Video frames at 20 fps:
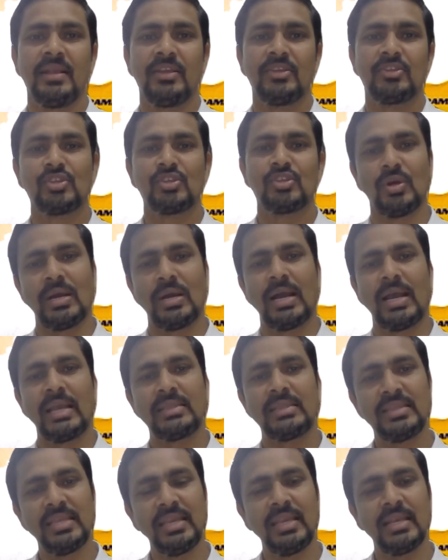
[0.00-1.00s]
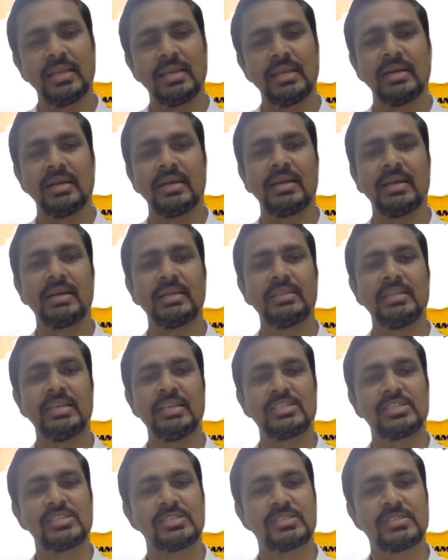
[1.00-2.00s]
So I think
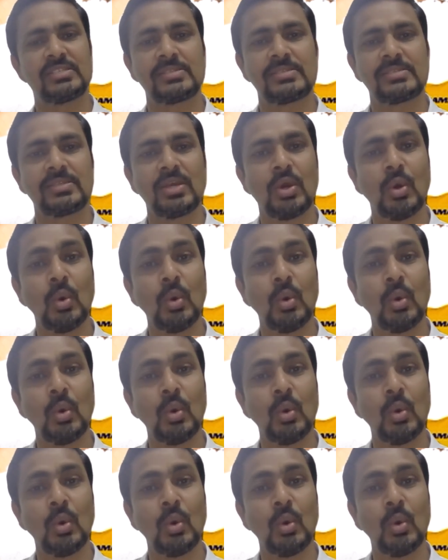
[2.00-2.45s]
this